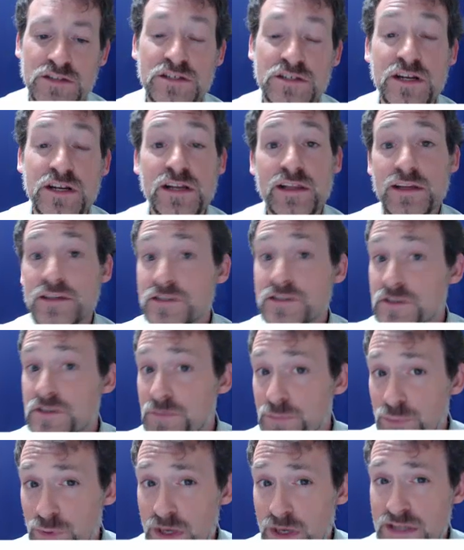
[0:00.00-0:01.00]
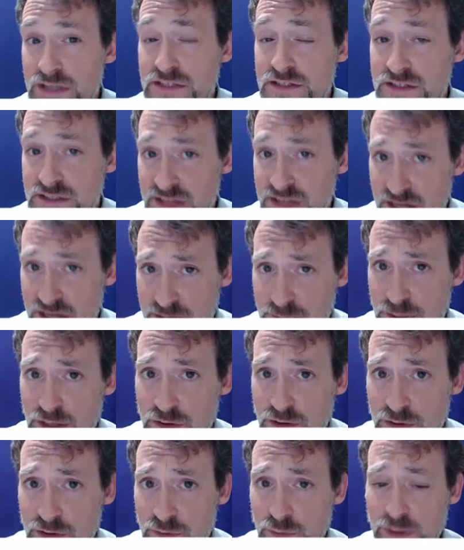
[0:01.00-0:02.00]
She collected some present-day
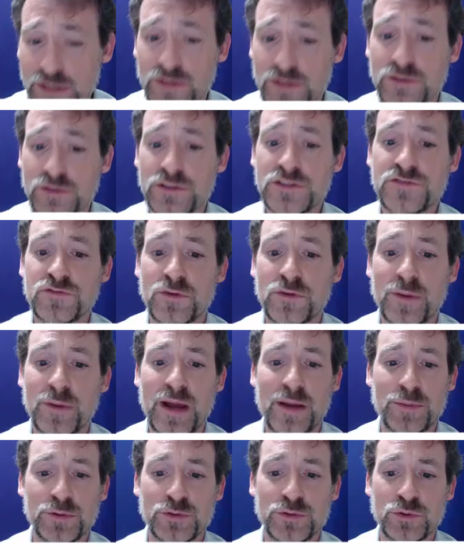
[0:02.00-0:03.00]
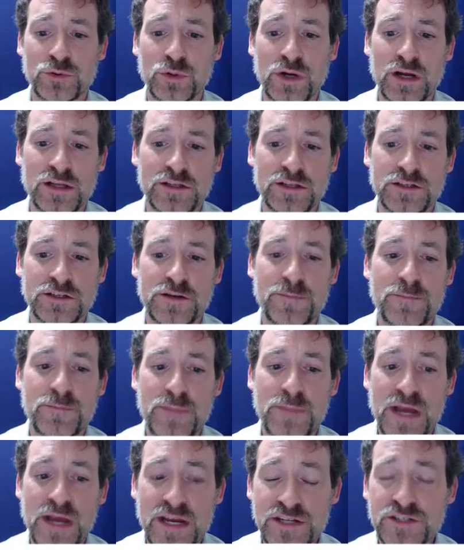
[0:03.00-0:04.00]
periwinkles from Appledore Island
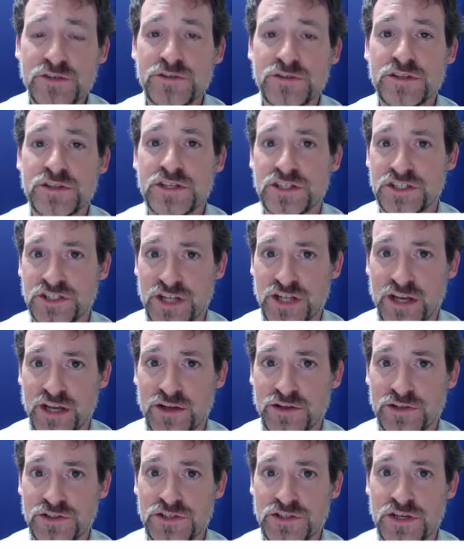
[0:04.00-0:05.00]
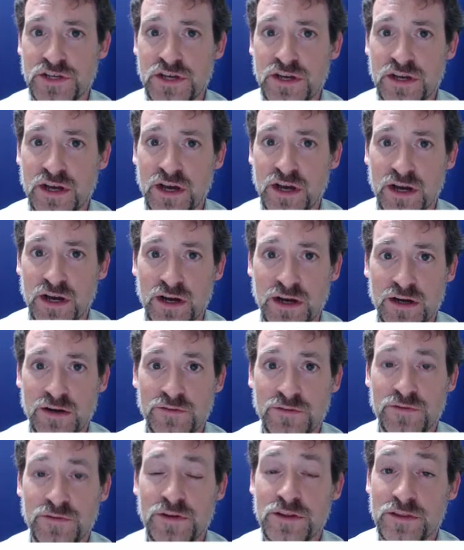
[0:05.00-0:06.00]
and measured the shells
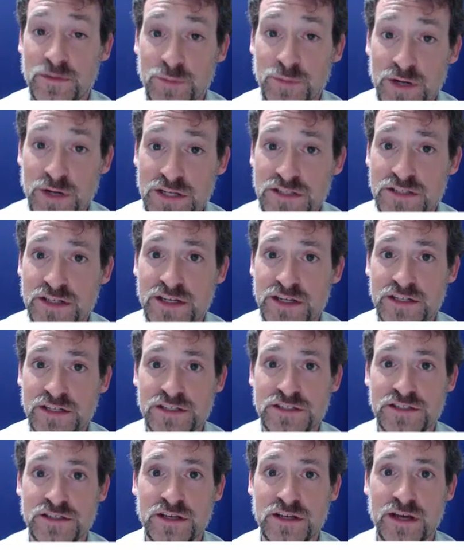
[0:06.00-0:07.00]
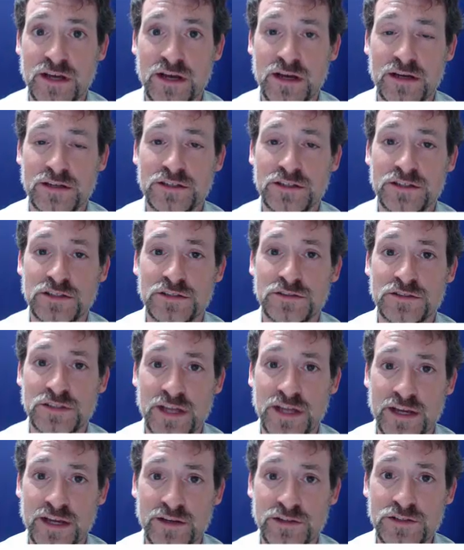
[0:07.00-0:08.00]
of the present-day
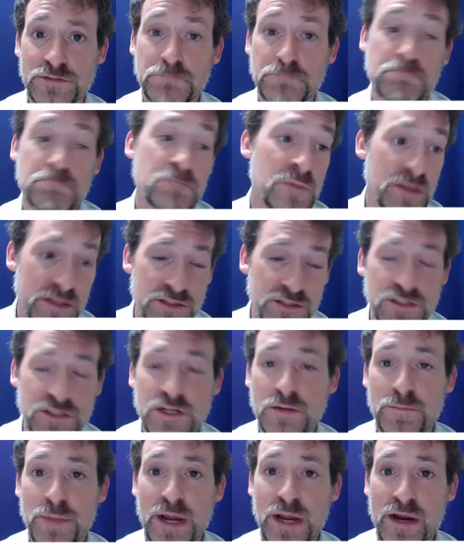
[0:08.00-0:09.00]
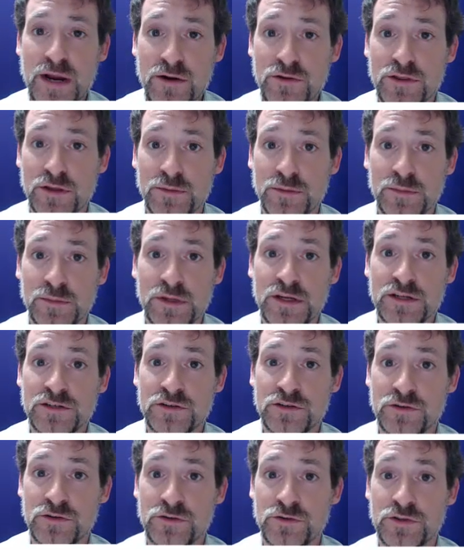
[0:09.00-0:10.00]
snails, and then she compared them
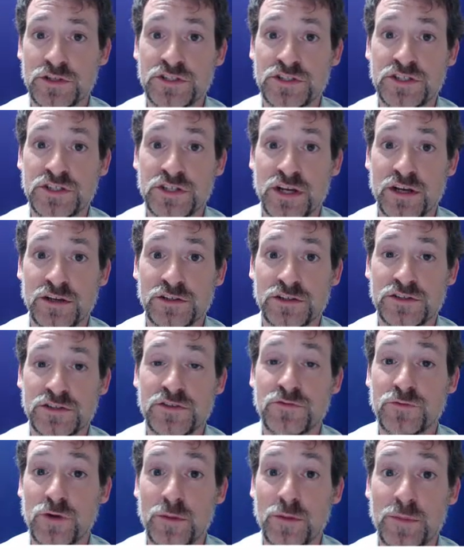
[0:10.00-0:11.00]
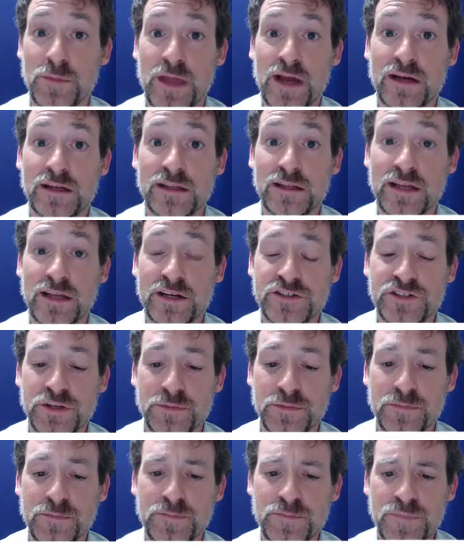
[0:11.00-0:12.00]
to the shells from that
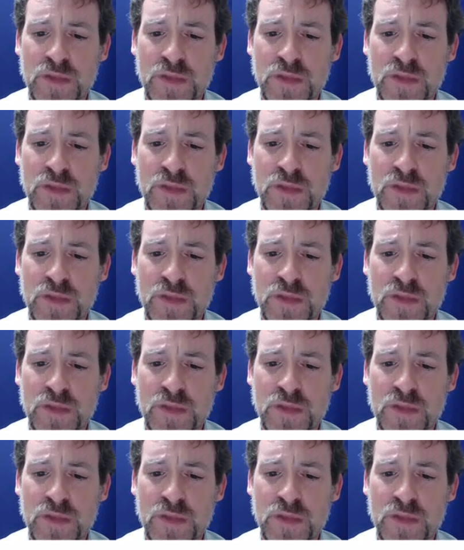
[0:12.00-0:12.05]
collection.